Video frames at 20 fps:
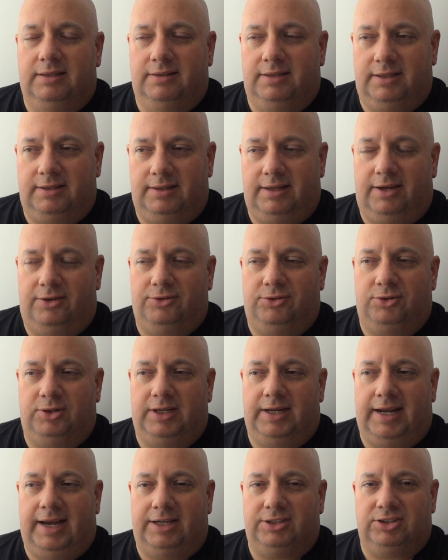that yes, you
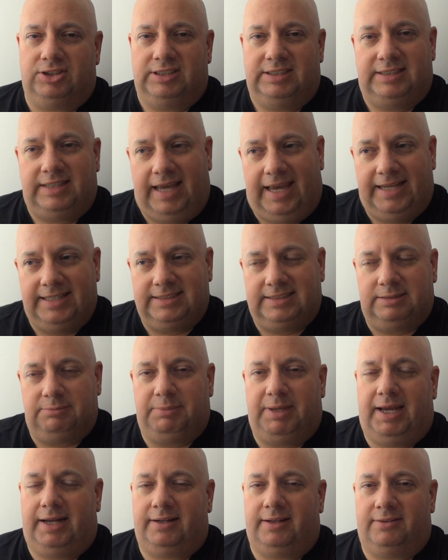could actually taste
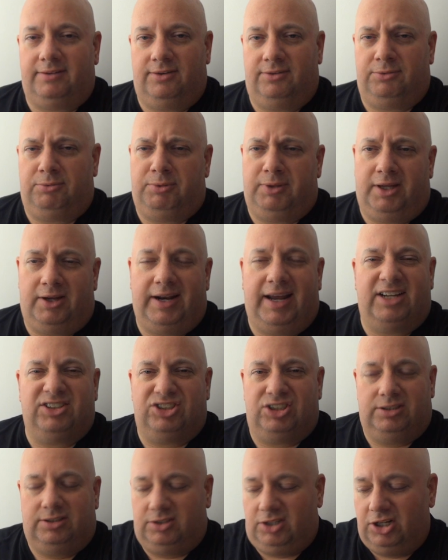magnetism without
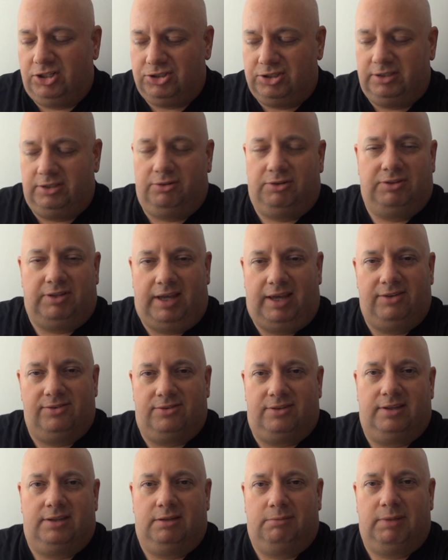actually touching or
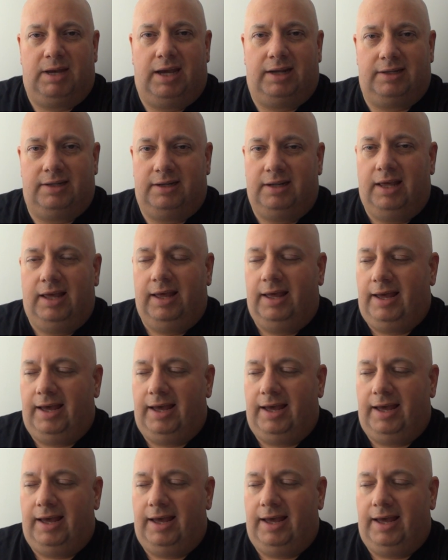tasting the magnet.